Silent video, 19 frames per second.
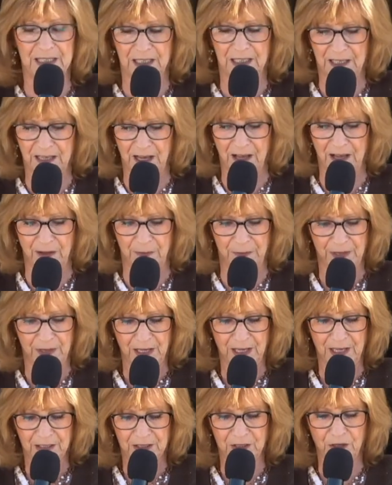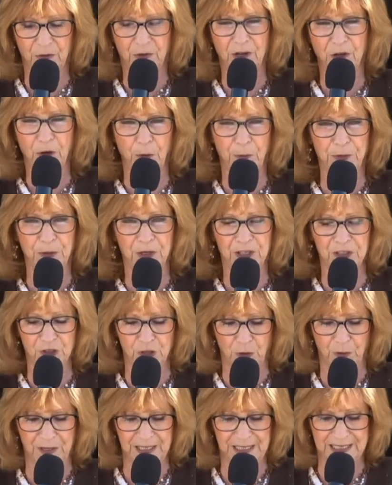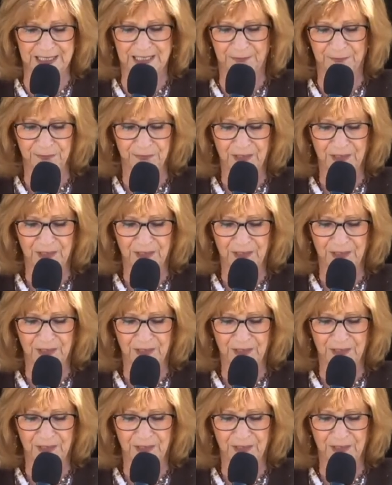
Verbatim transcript: to come. So I hope you can join us.